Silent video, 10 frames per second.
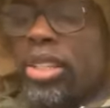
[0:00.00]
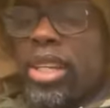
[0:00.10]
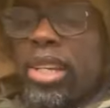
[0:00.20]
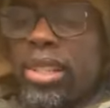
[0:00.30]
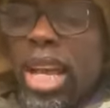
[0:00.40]
He
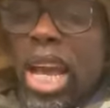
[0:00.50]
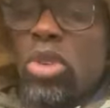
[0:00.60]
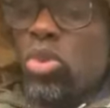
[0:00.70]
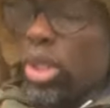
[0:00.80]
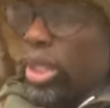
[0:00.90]
says,
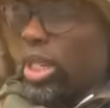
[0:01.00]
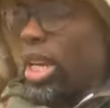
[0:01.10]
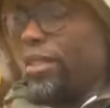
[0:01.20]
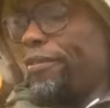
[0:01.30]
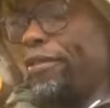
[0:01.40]
I won't
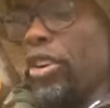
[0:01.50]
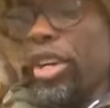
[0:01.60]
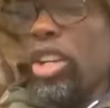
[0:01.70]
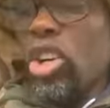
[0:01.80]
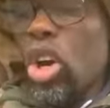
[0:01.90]
let
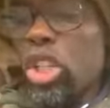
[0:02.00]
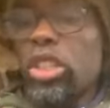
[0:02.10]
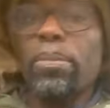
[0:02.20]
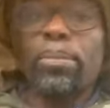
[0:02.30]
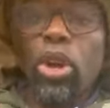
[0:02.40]
foreign
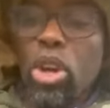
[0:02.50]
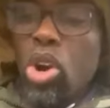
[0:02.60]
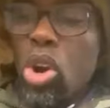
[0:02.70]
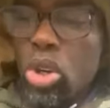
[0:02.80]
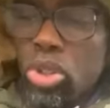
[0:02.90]
court
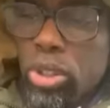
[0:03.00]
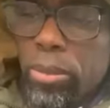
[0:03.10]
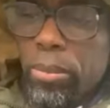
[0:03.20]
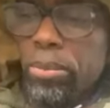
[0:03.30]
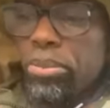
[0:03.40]
block
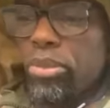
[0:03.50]
us.